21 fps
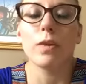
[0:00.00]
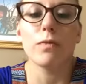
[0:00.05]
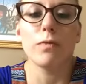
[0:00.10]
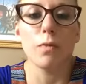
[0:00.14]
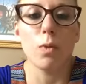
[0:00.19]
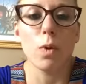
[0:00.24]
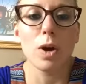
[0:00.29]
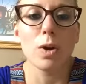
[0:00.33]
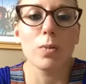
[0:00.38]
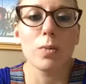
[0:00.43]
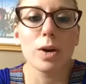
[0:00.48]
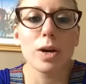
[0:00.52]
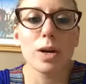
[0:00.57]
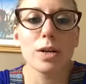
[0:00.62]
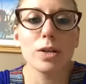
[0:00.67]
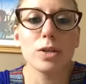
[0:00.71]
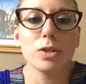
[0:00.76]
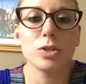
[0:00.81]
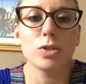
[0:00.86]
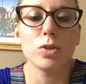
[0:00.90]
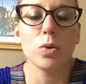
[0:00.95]

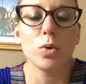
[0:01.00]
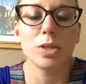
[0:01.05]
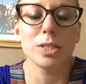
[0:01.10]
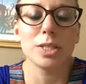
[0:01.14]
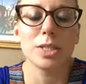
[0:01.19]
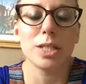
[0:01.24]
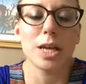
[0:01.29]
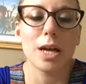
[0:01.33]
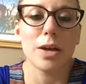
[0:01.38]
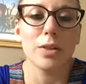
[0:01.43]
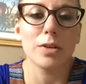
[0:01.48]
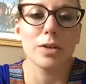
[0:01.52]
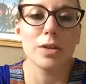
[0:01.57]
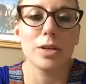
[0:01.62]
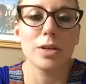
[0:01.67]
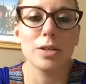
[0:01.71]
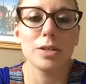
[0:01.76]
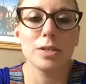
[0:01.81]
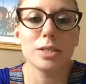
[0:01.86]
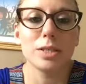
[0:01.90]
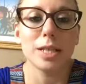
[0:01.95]
forward towards the
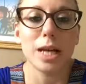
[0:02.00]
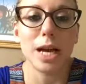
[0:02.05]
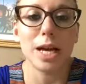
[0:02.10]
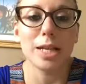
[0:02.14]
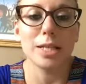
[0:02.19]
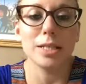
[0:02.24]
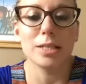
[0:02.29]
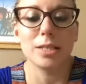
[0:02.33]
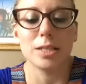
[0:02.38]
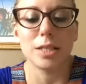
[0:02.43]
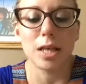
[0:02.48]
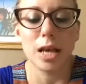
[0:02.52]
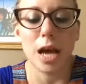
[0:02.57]
other side